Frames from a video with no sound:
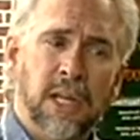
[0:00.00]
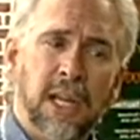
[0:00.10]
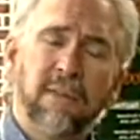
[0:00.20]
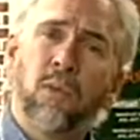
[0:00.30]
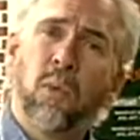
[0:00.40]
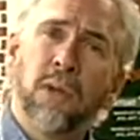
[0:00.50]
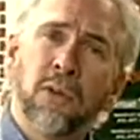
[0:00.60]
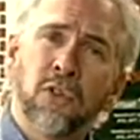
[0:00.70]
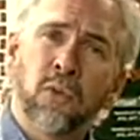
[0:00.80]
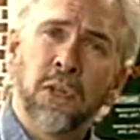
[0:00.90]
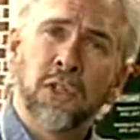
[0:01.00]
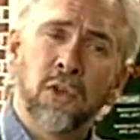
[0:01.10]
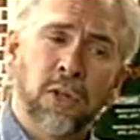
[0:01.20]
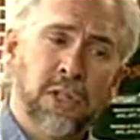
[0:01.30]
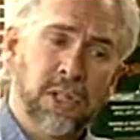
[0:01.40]
even when those
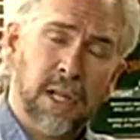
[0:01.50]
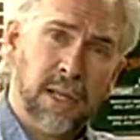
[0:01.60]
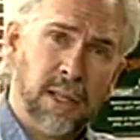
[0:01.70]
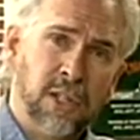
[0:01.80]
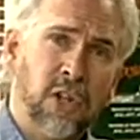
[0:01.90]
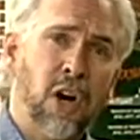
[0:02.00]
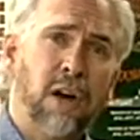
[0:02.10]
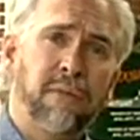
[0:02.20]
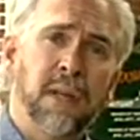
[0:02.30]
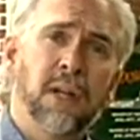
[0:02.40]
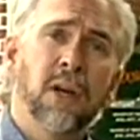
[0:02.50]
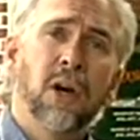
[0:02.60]
resources, like this coffee,